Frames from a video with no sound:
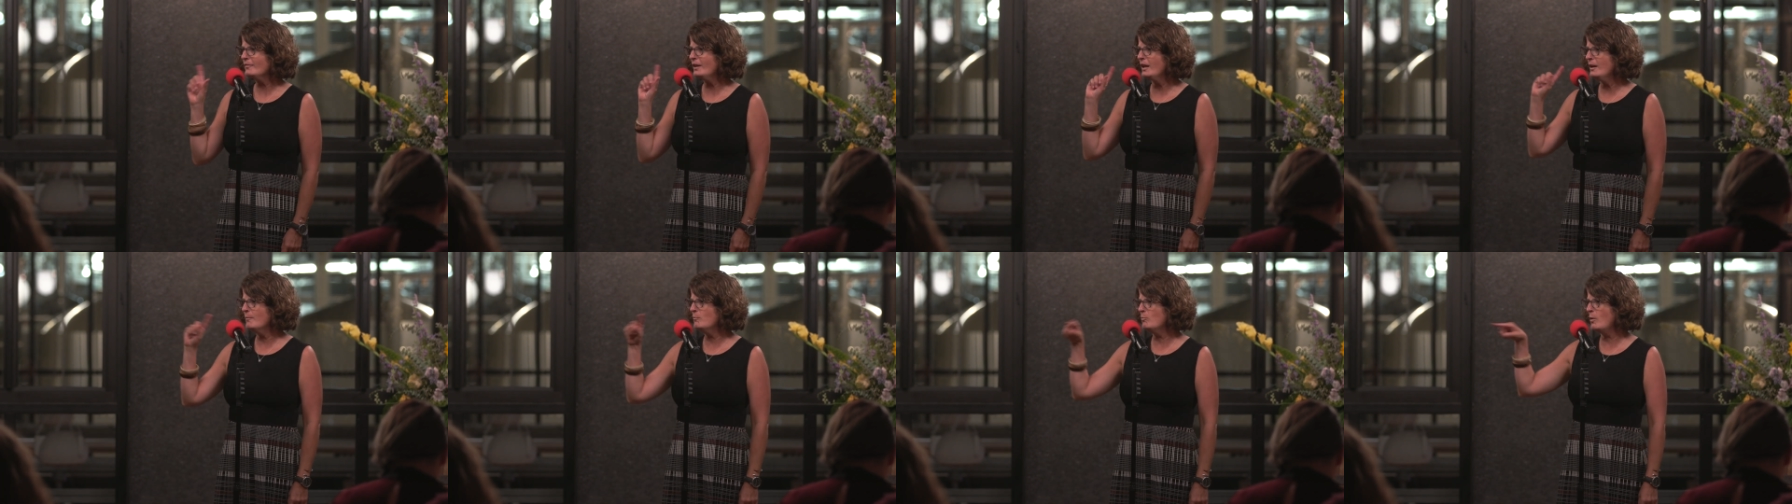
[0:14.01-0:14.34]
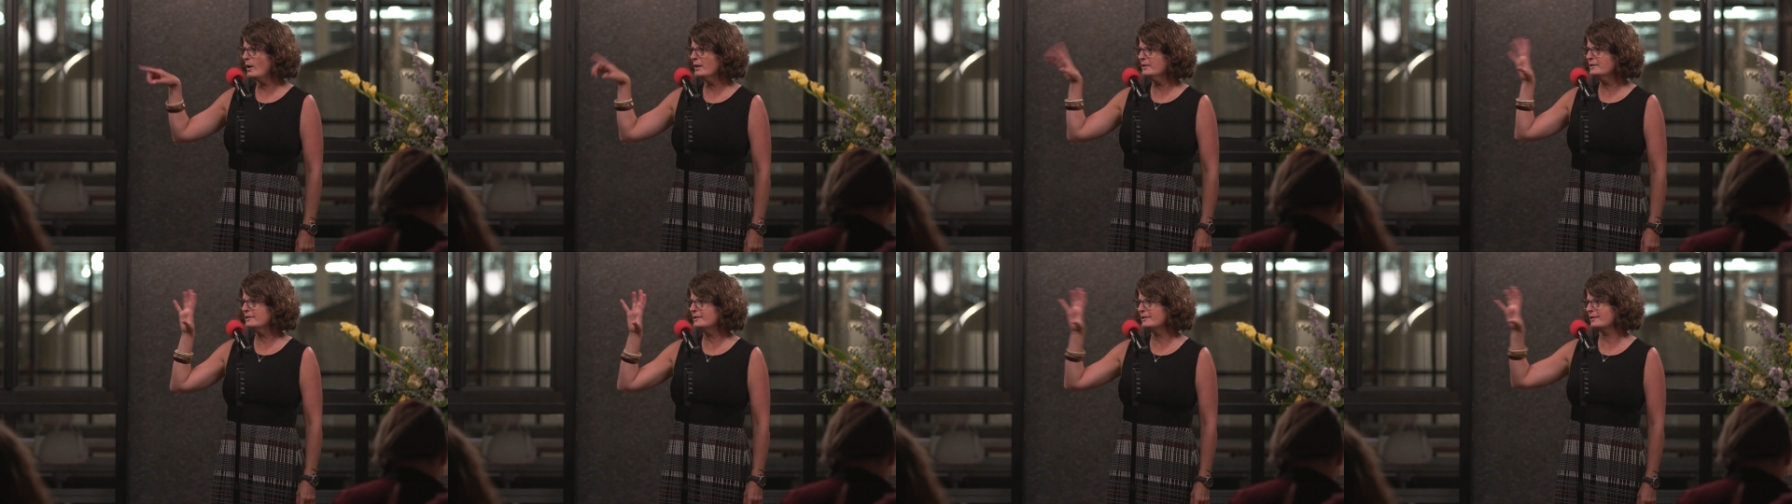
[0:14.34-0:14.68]
And
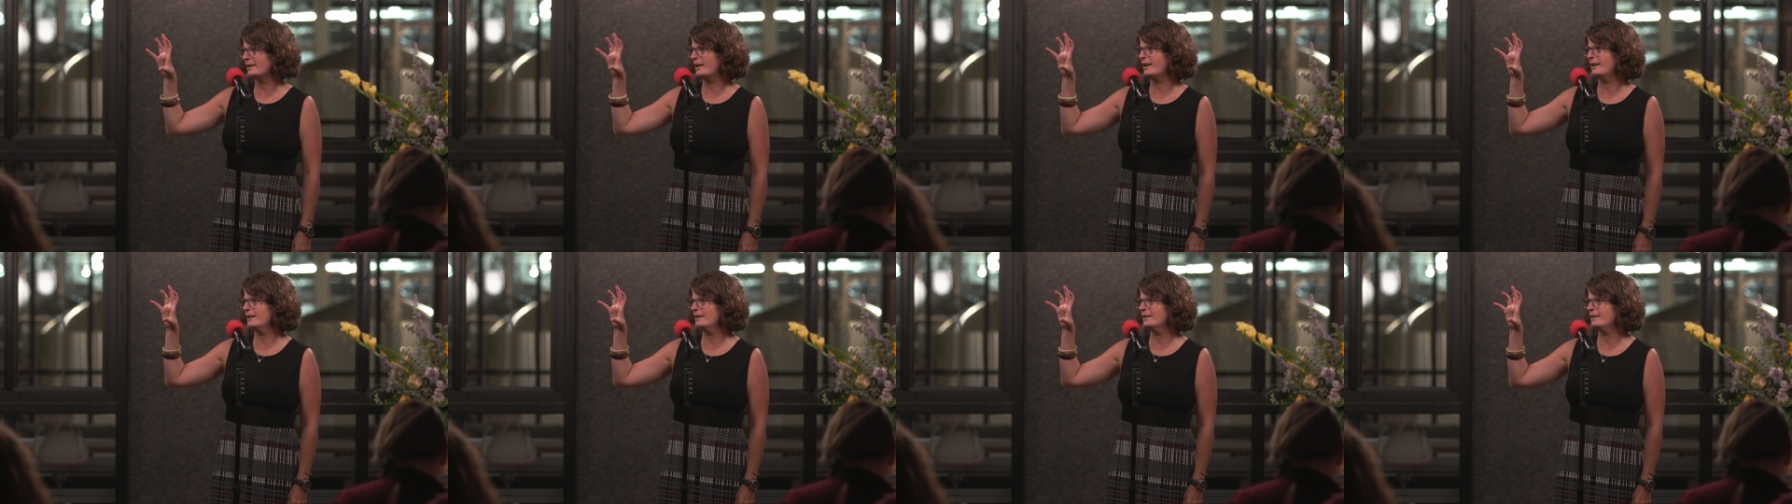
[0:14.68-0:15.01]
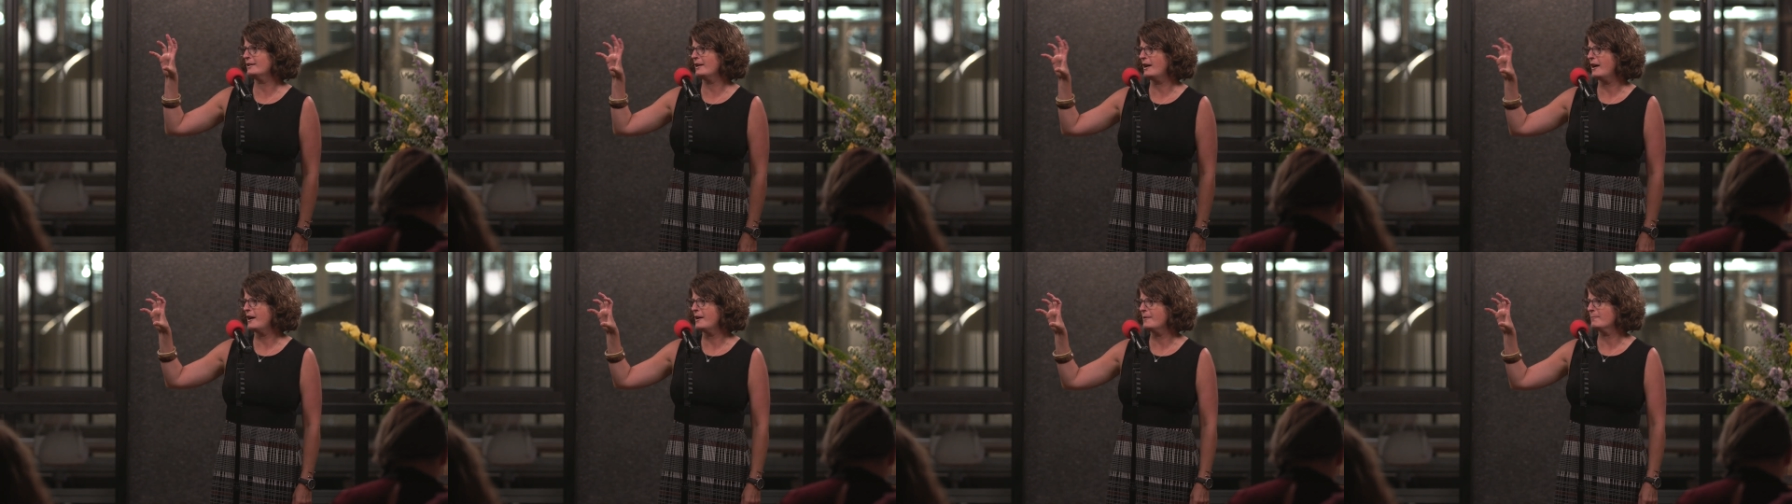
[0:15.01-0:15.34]
one
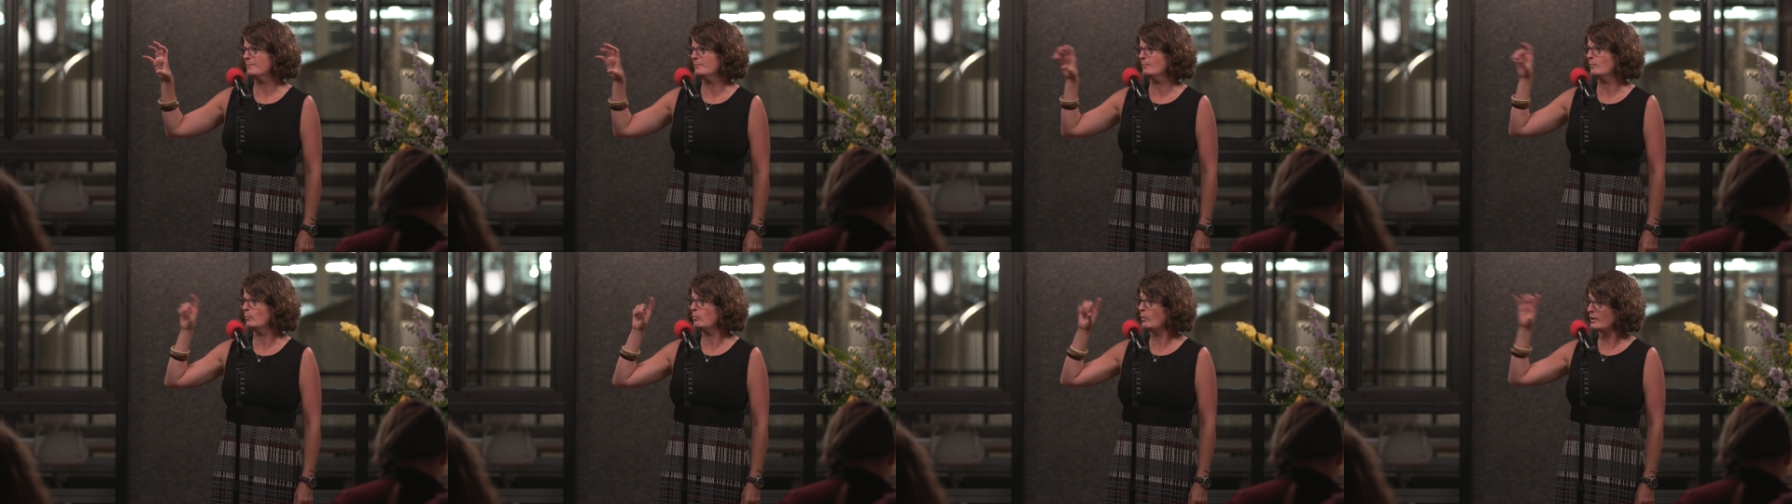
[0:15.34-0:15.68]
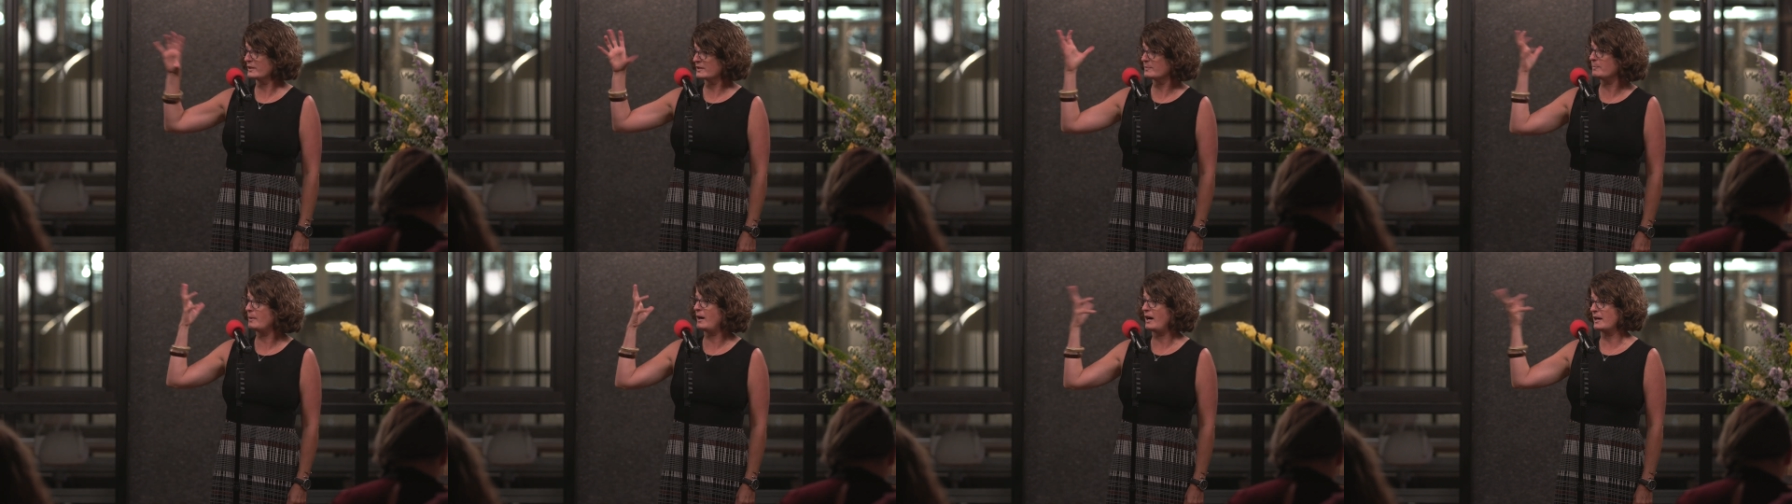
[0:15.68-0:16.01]
said,
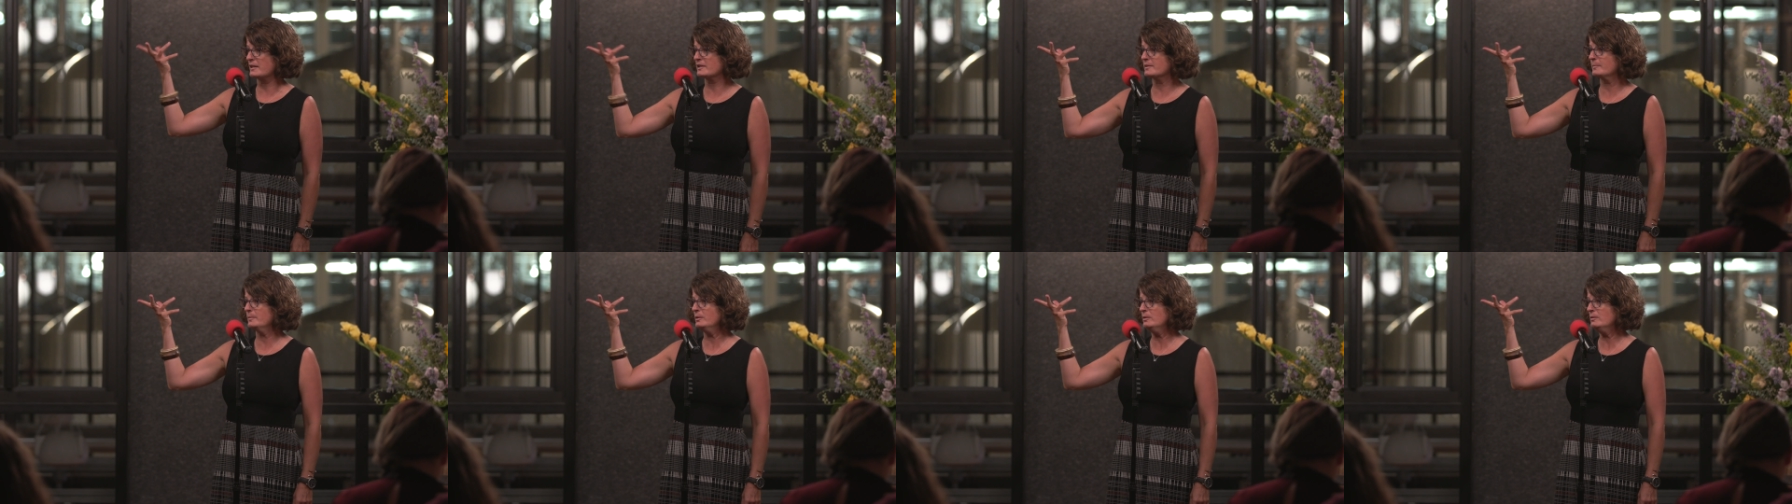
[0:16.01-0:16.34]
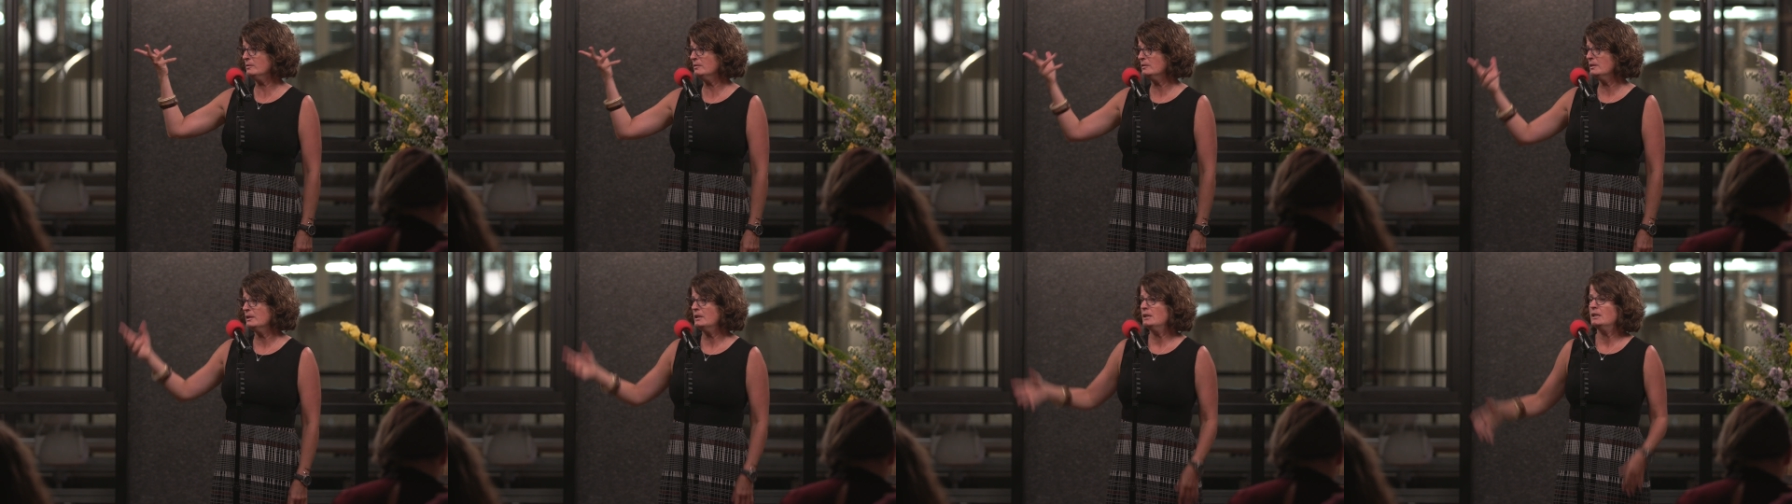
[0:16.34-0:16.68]
what's
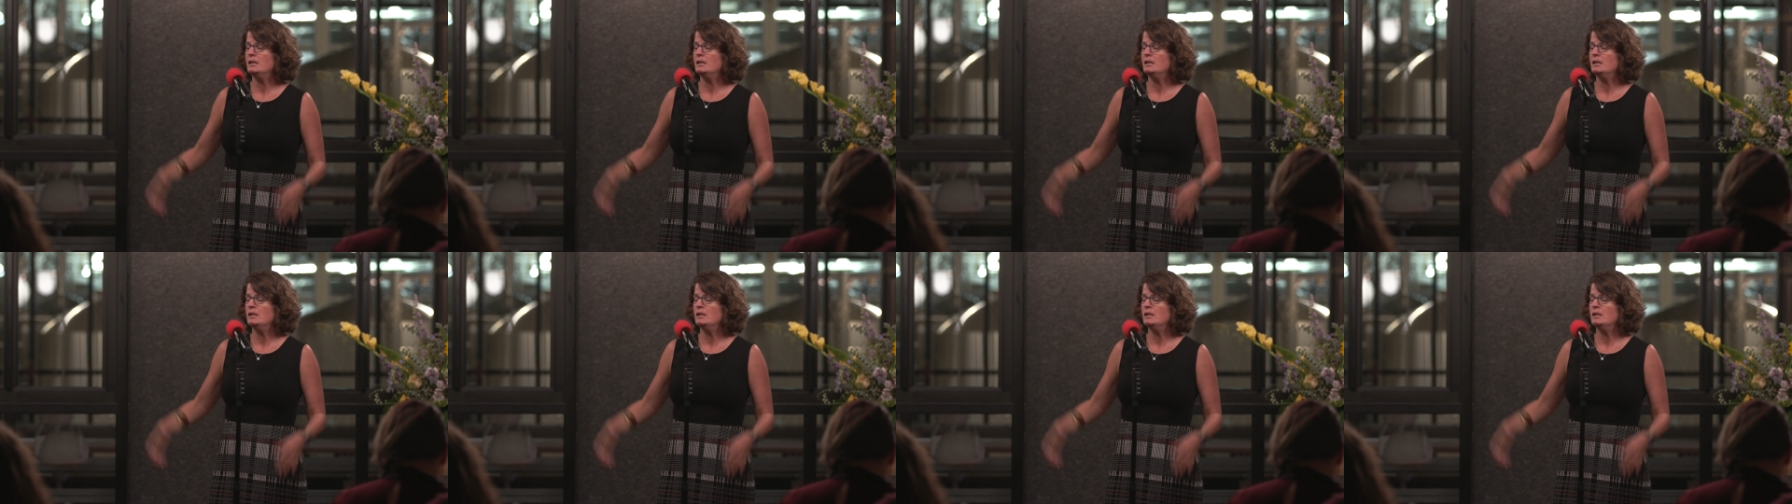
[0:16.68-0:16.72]
possible?